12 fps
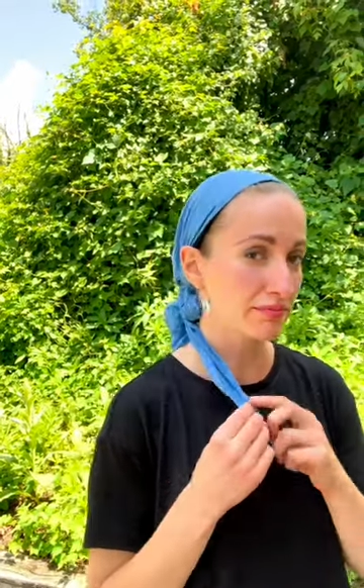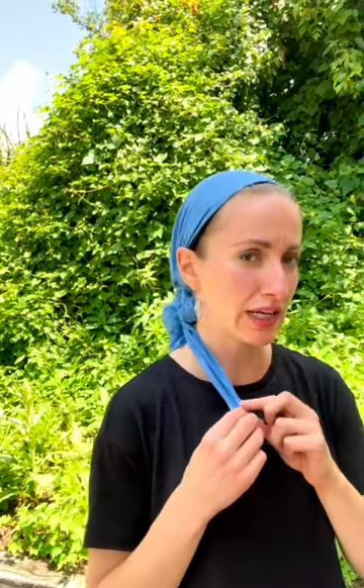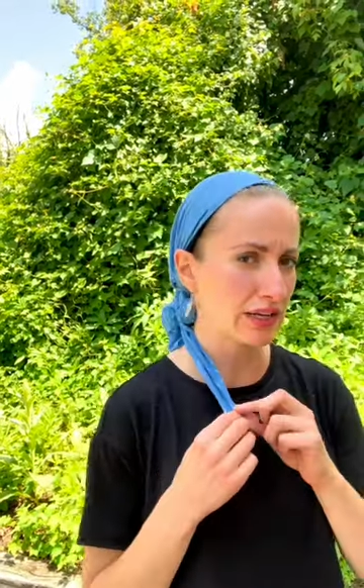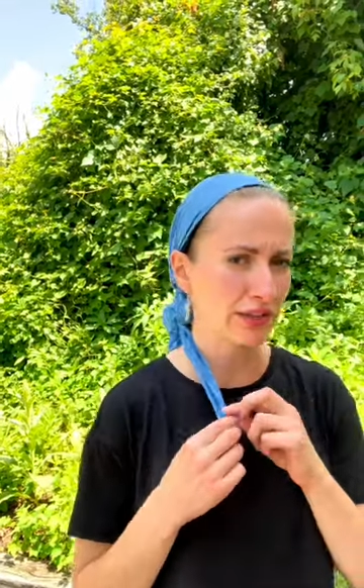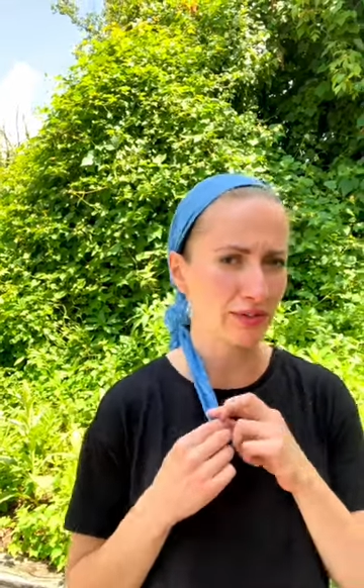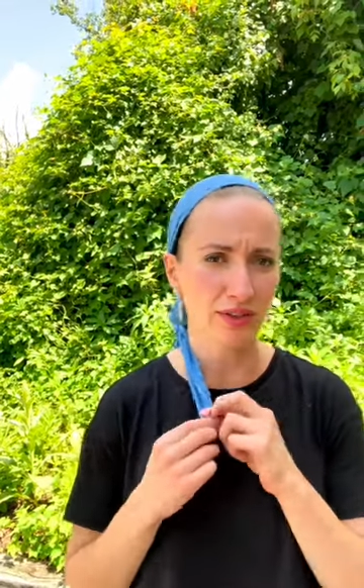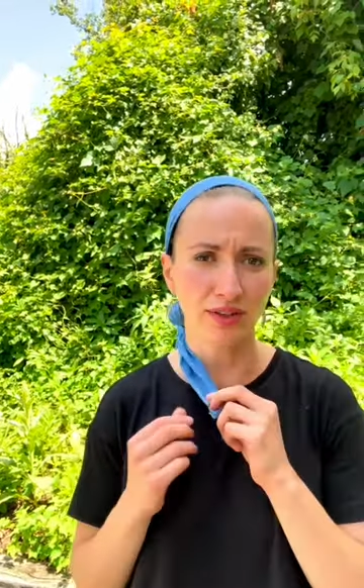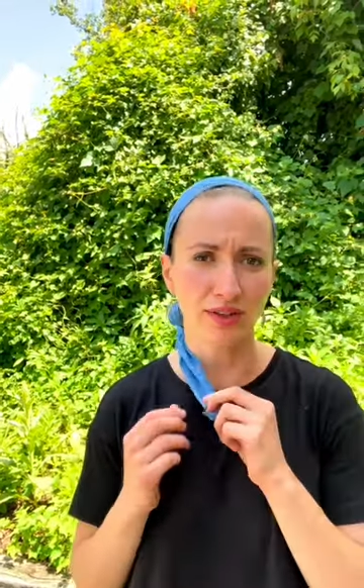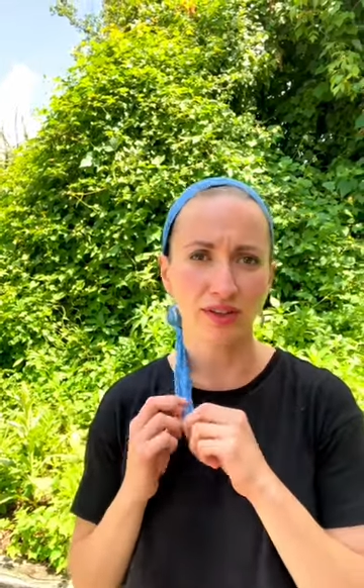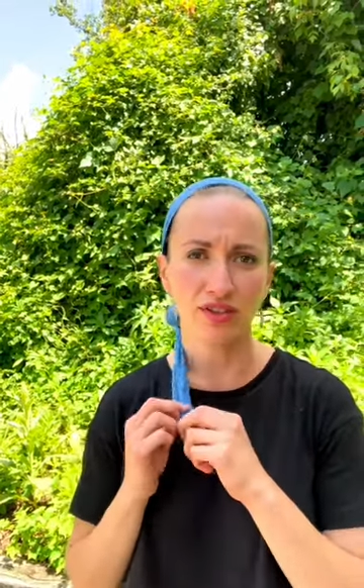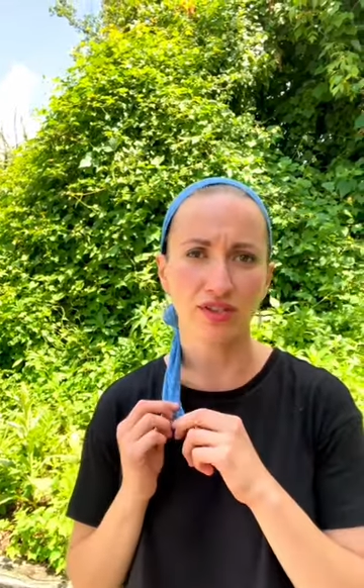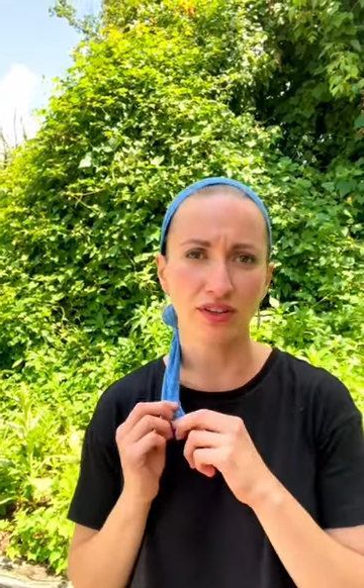I don't even know what
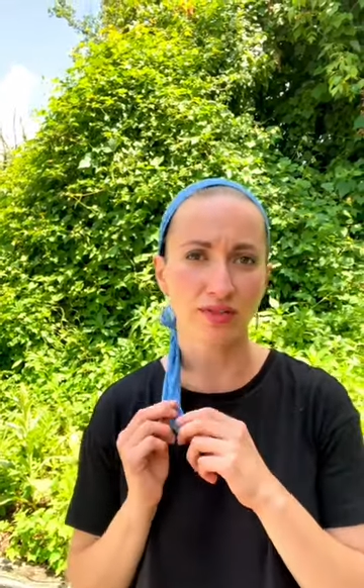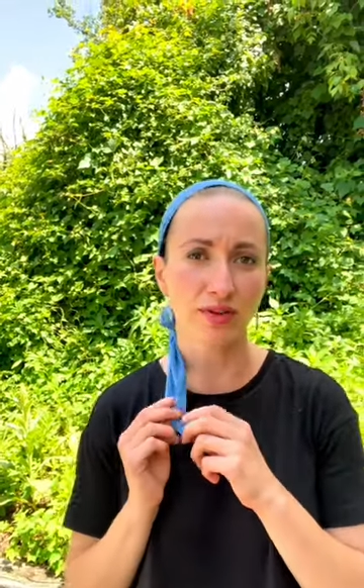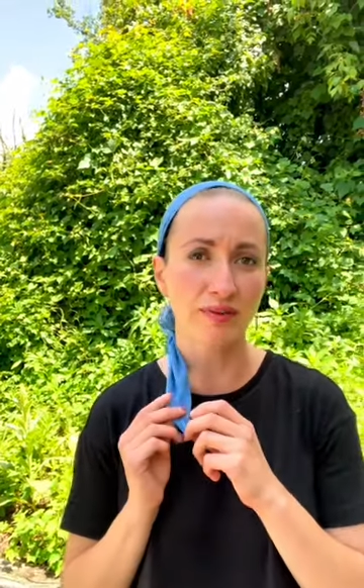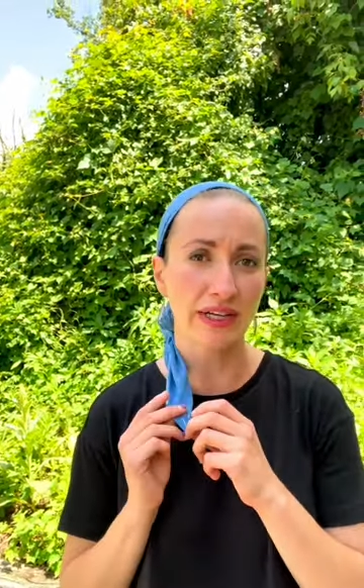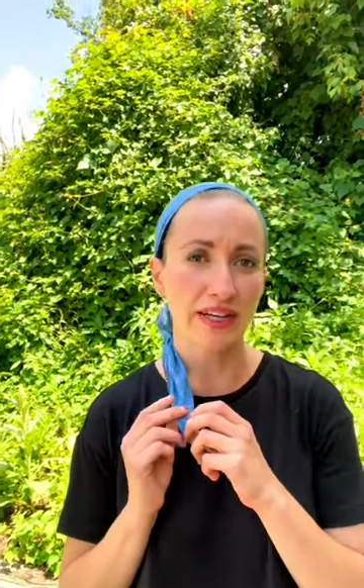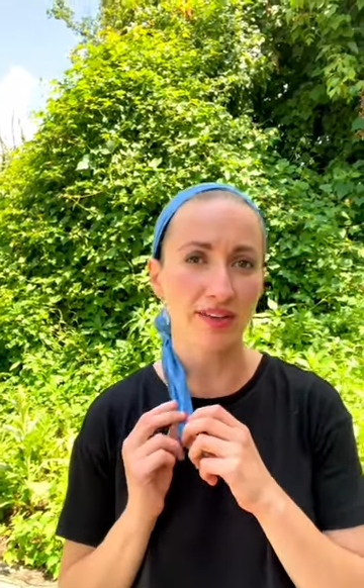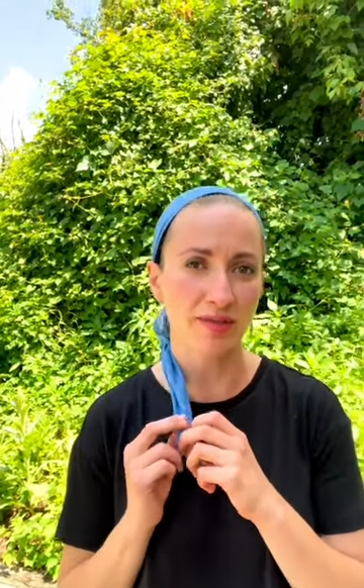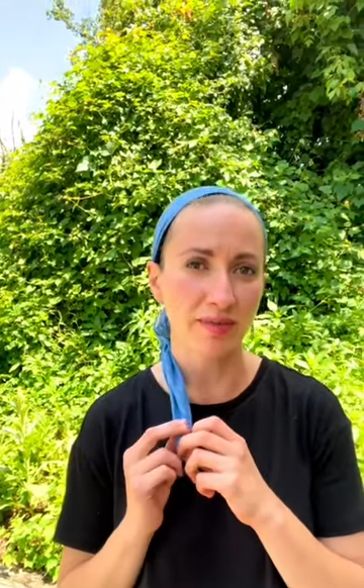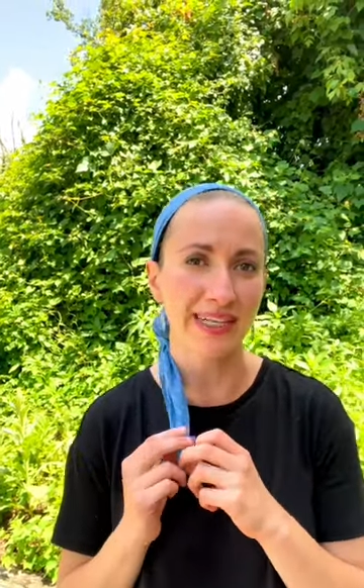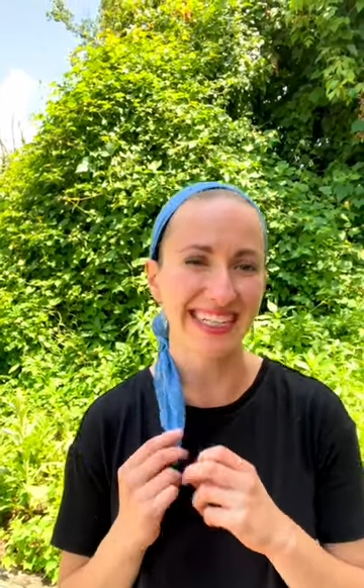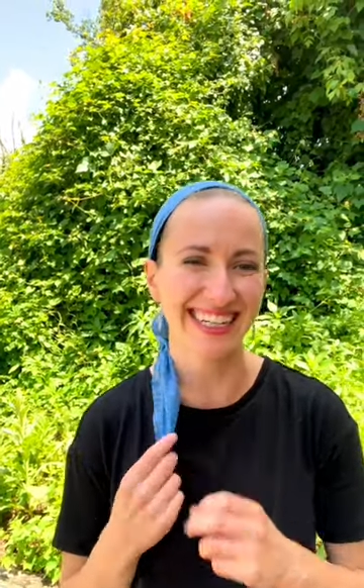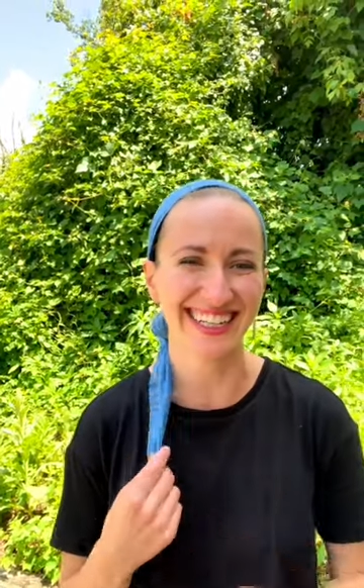extreme swimming is,
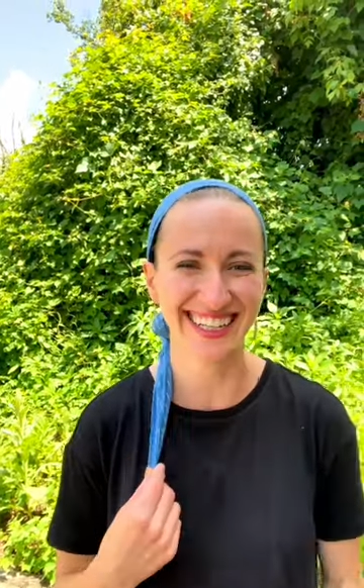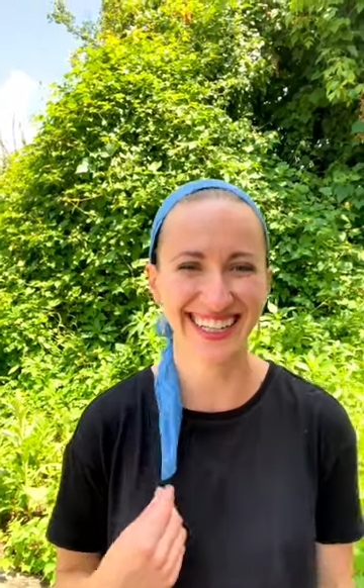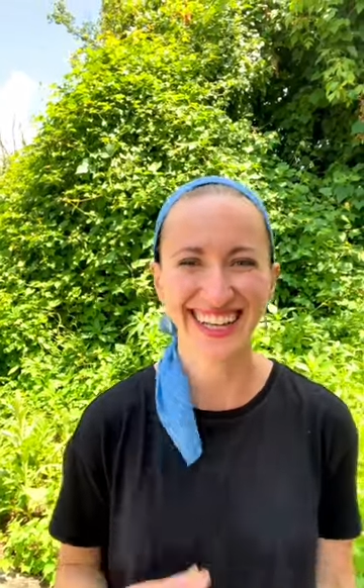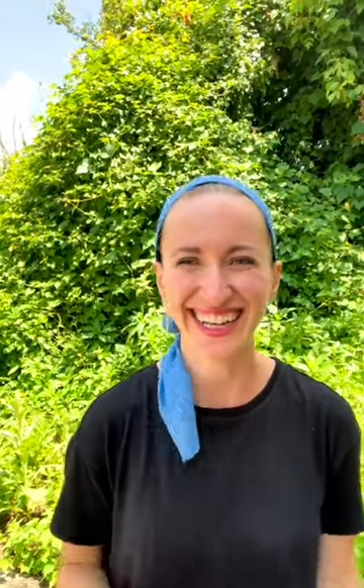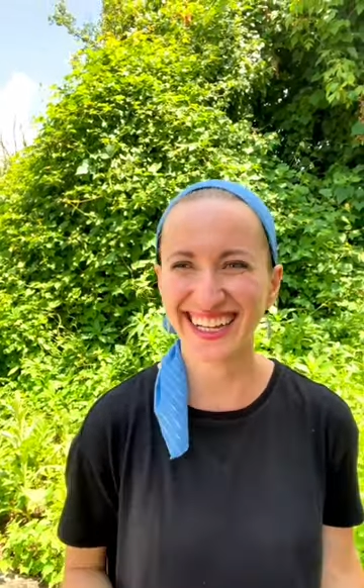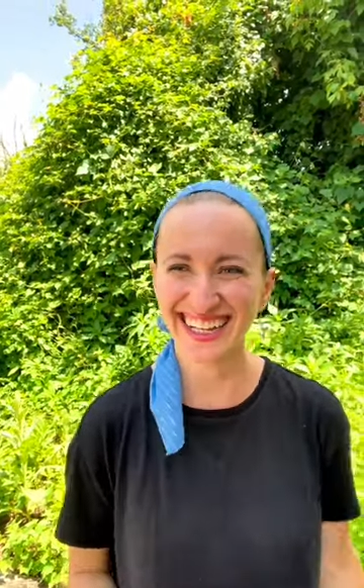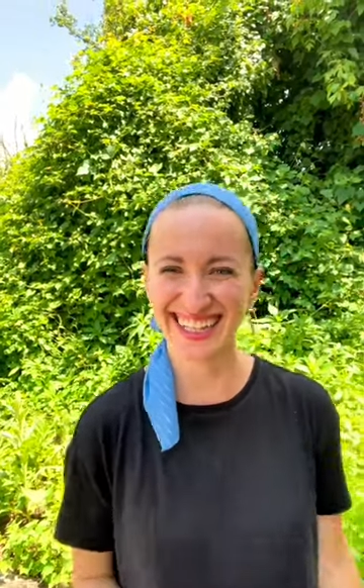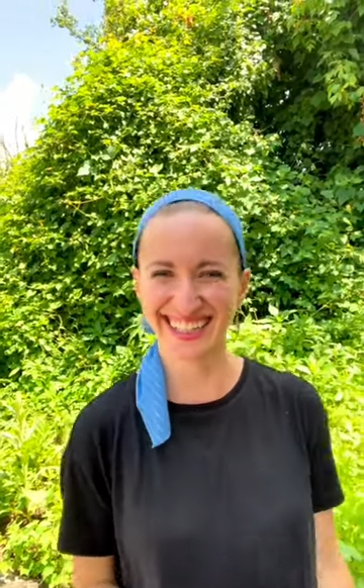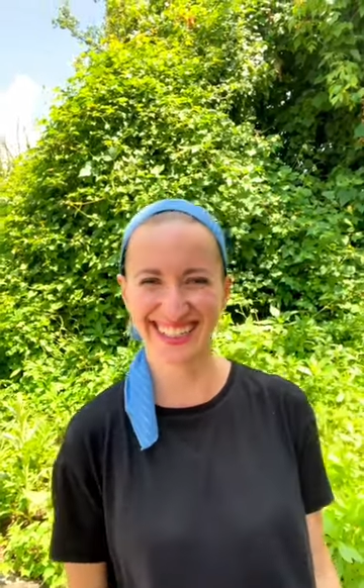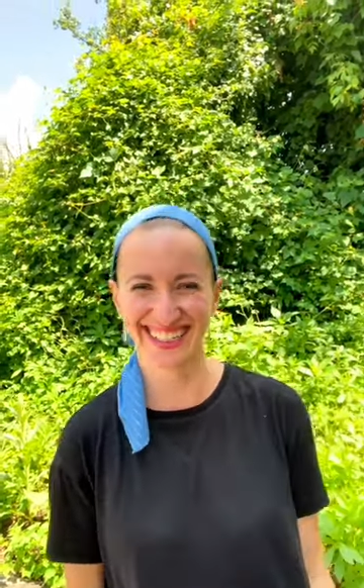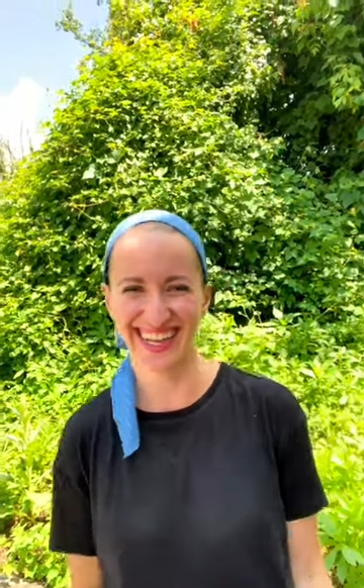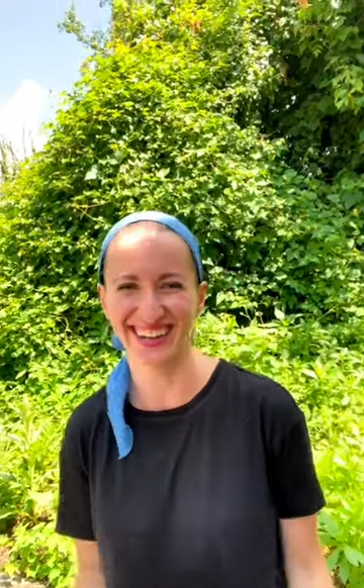
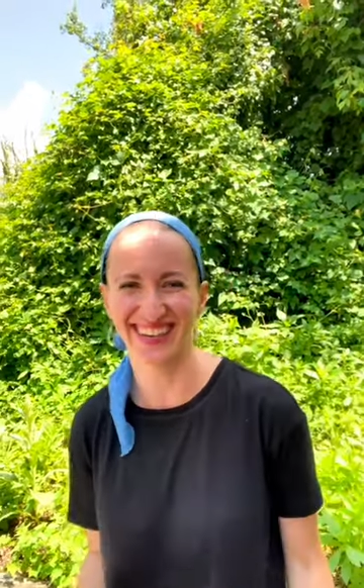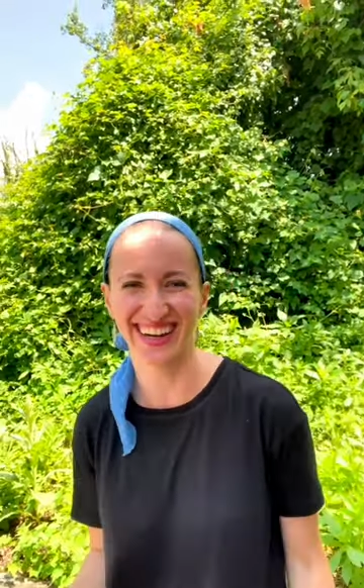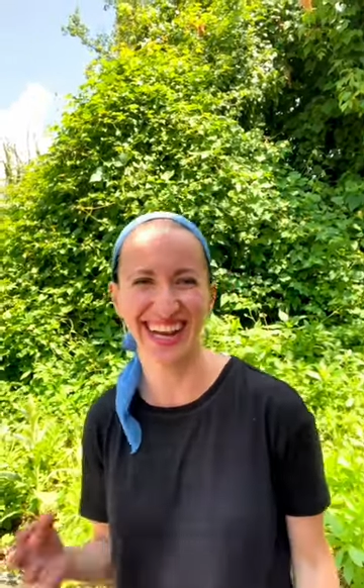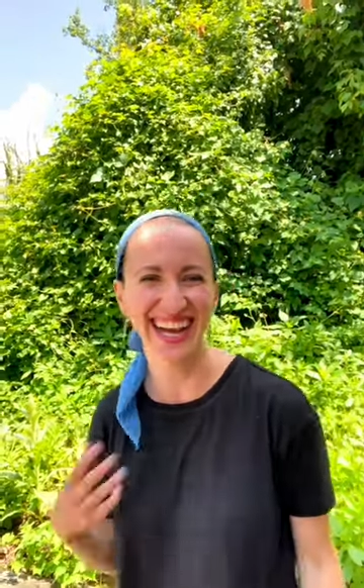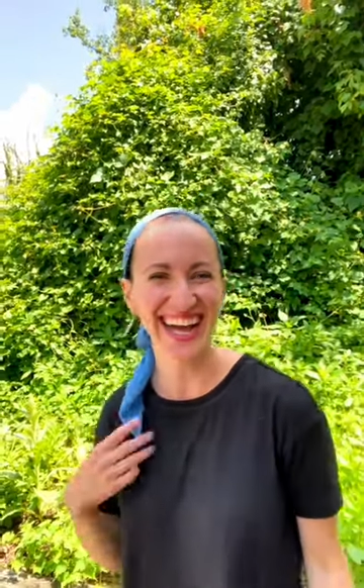but